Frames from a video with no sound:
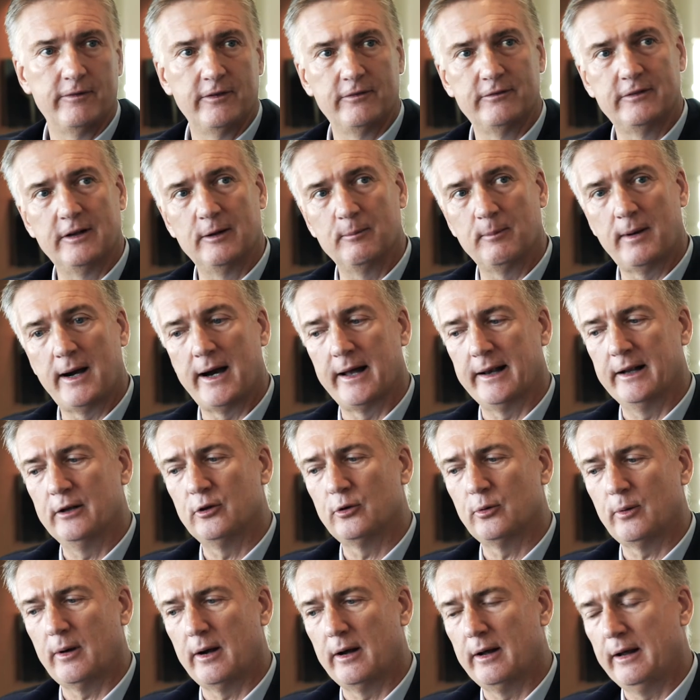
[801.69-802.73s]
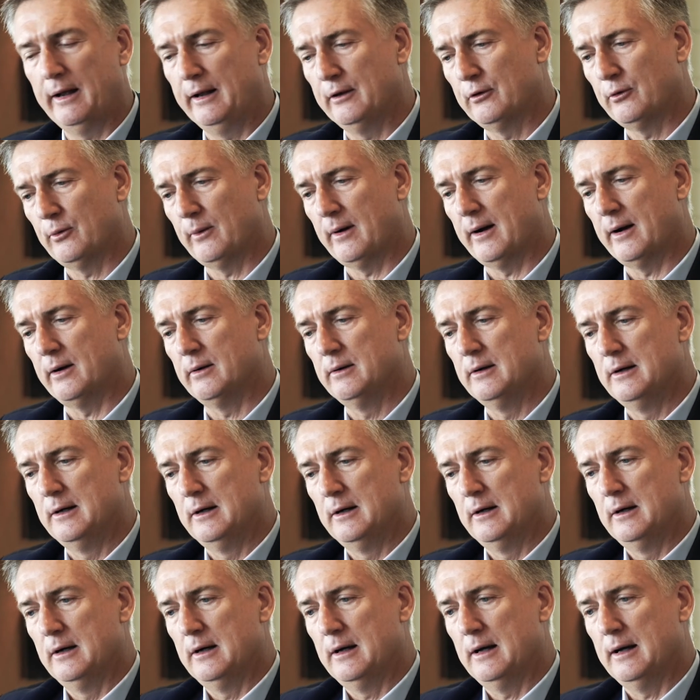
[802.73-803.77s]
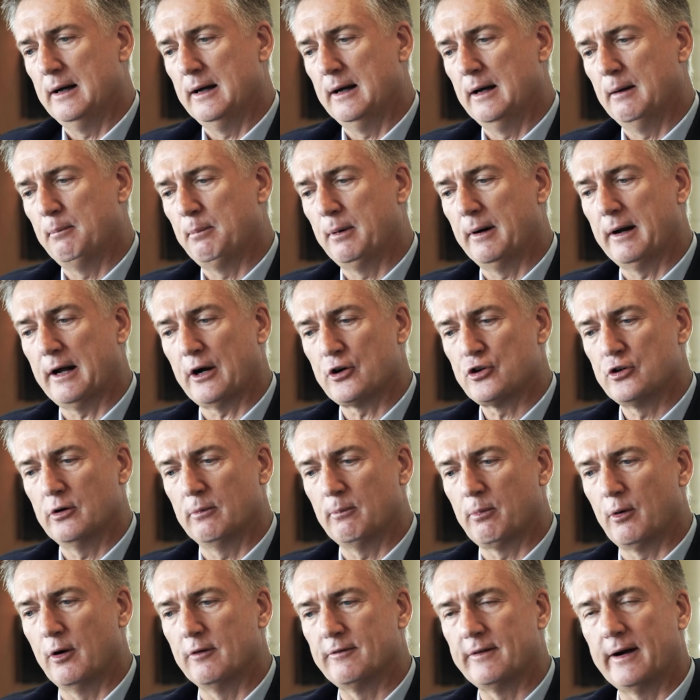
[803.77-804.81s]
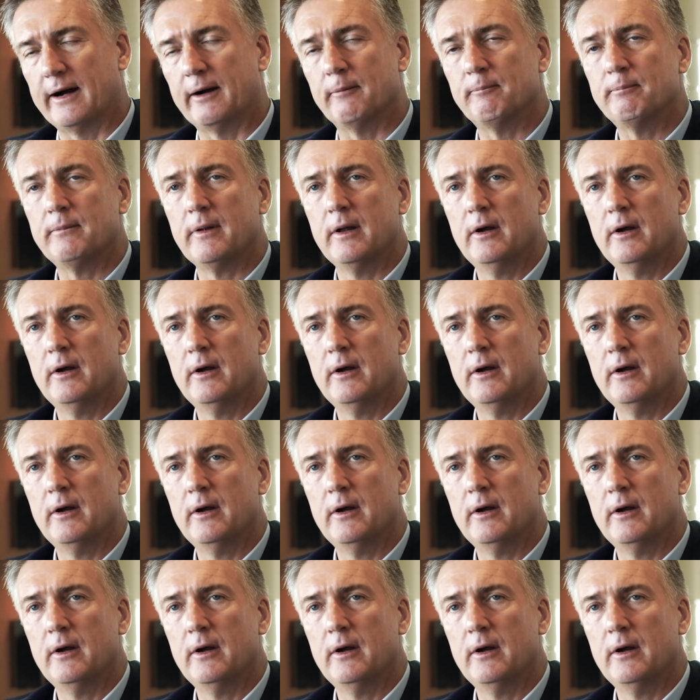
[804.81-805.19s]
15 Mile into our production profile.